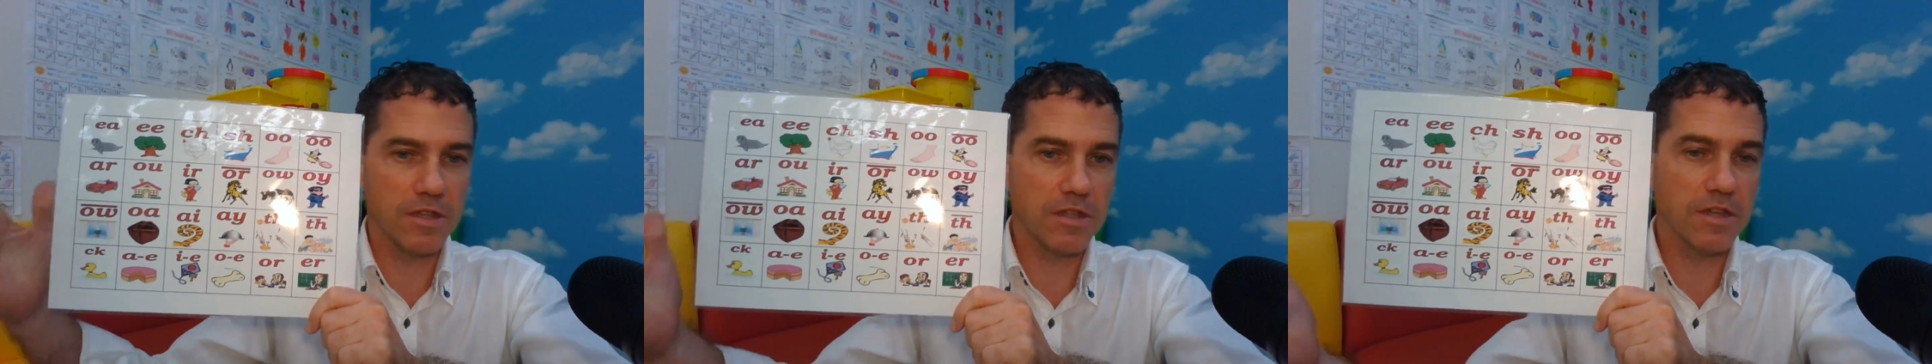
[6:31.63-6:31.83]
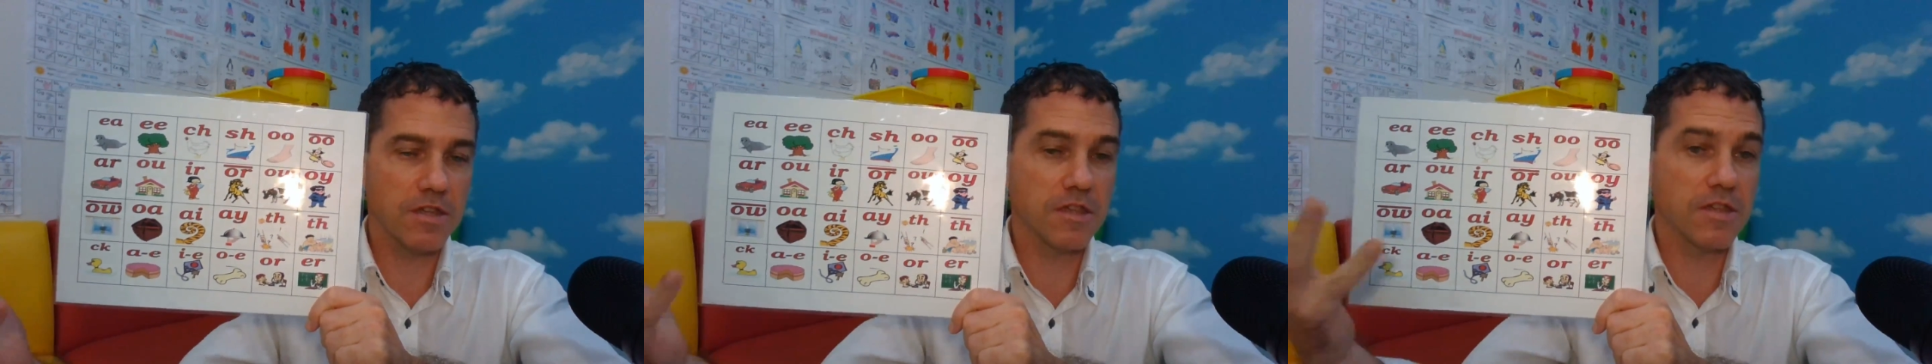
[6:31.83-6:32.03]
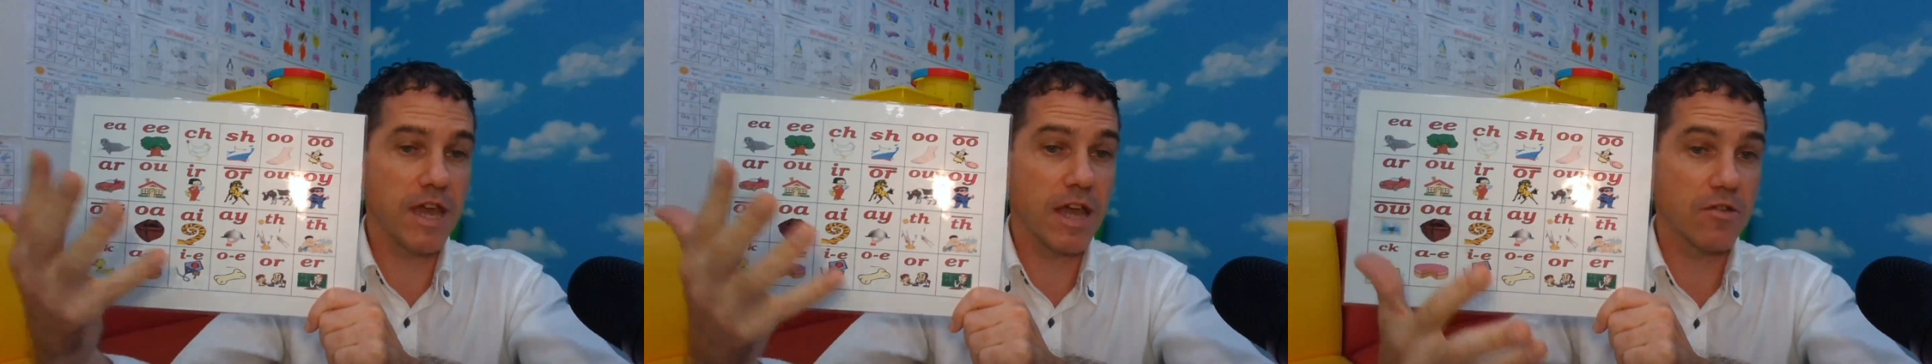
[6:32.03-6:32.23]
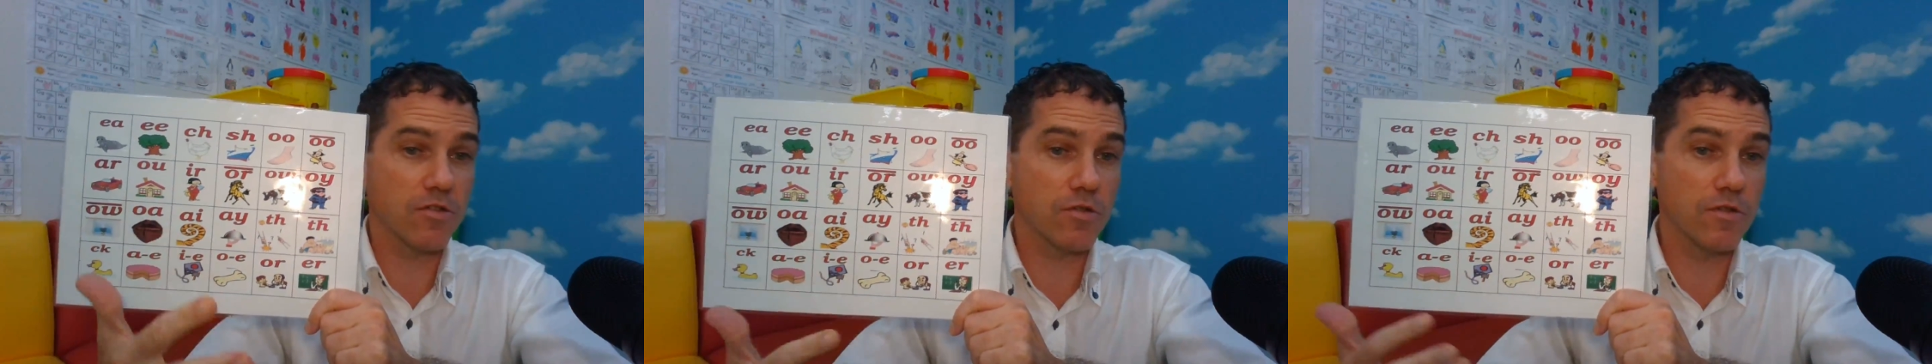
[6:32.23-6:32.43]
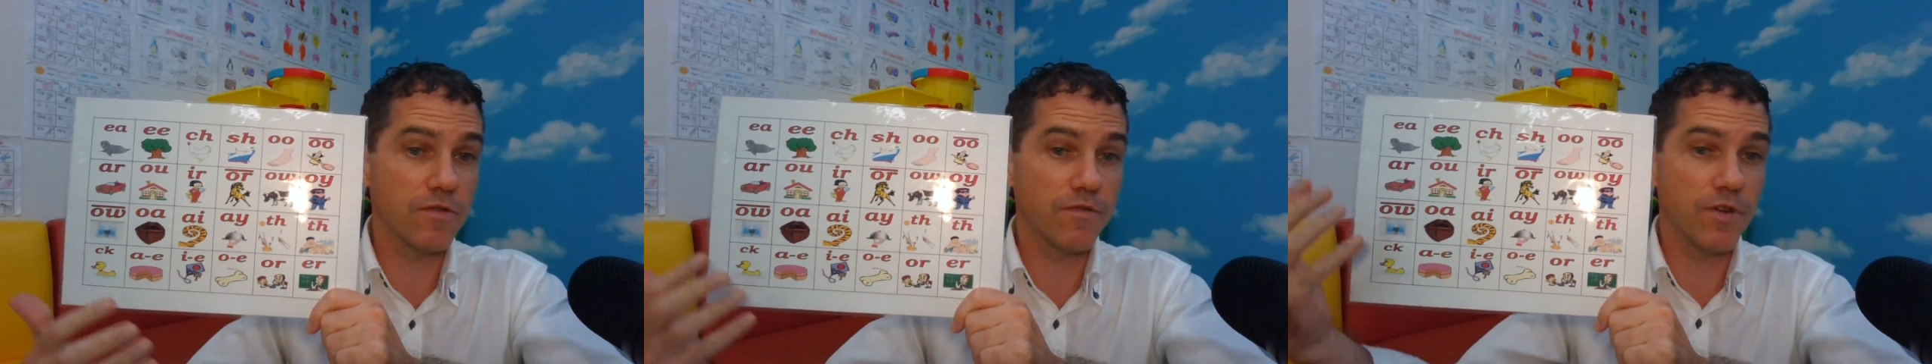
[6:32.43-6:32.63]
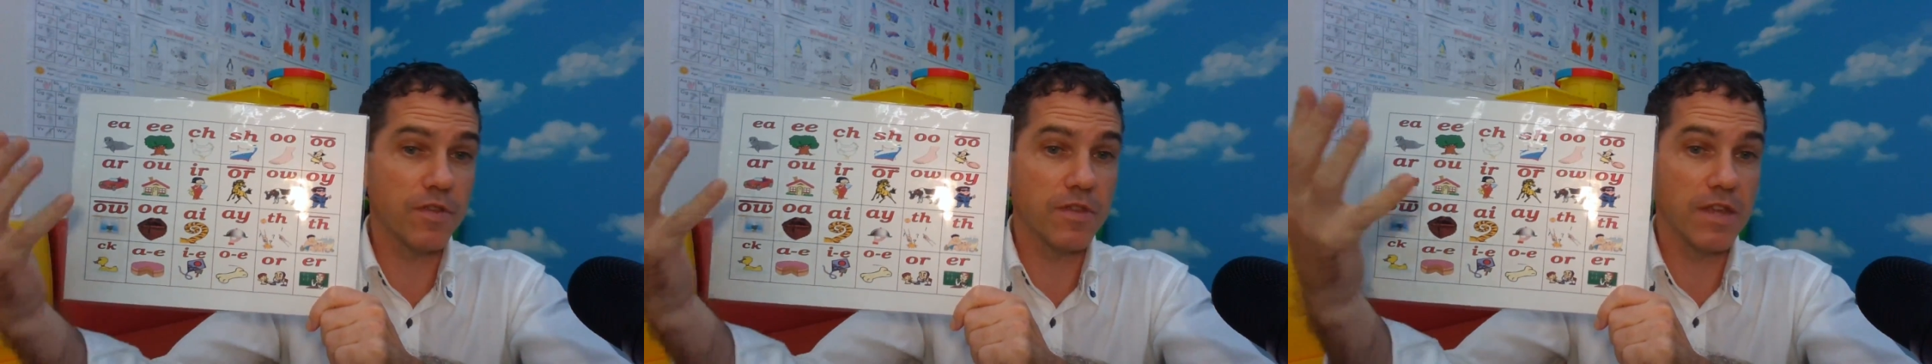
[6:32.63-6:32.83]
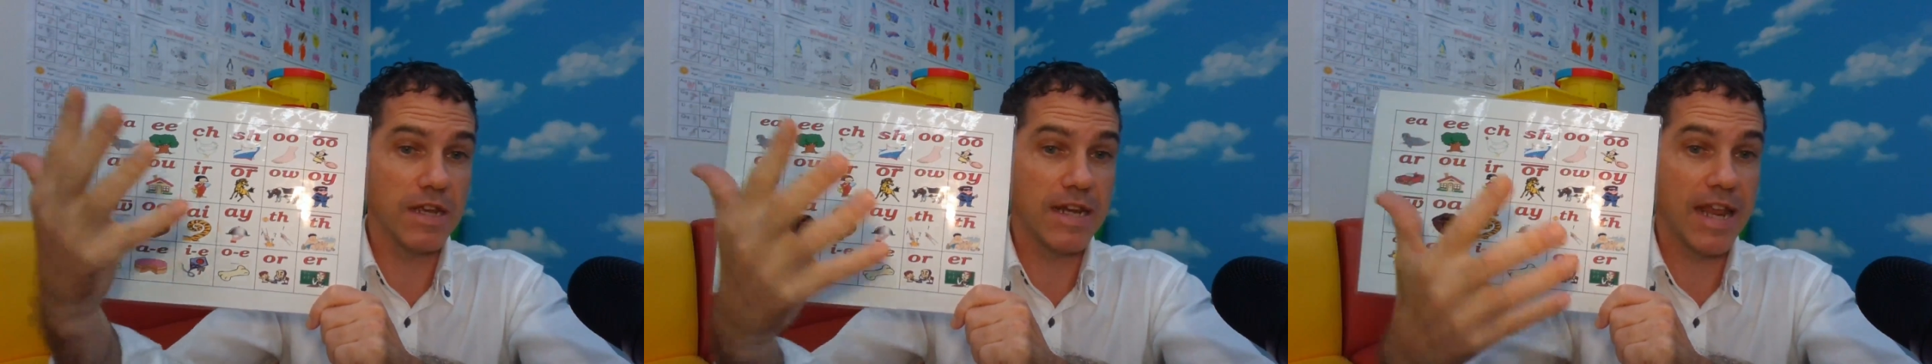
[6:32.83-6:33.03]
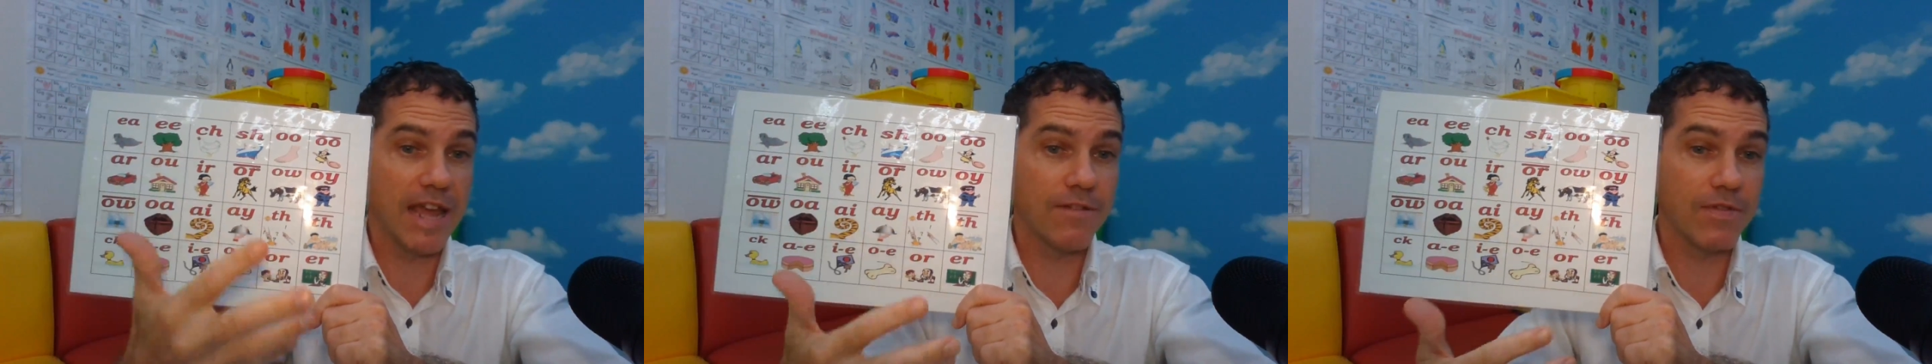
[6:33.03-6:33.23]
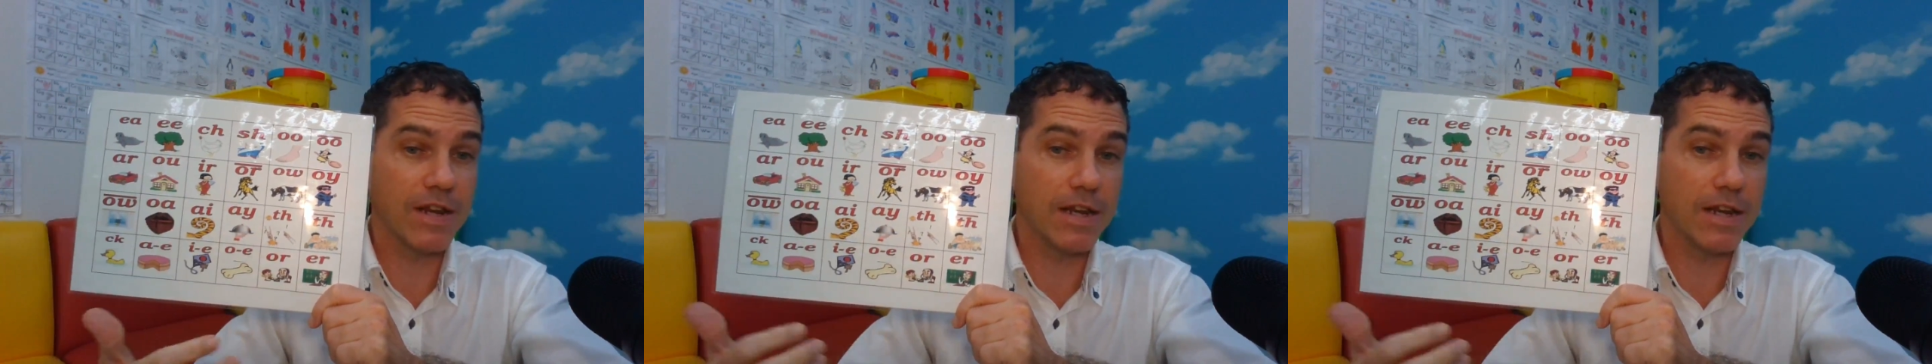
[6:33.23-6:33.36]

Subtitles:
This is actually the David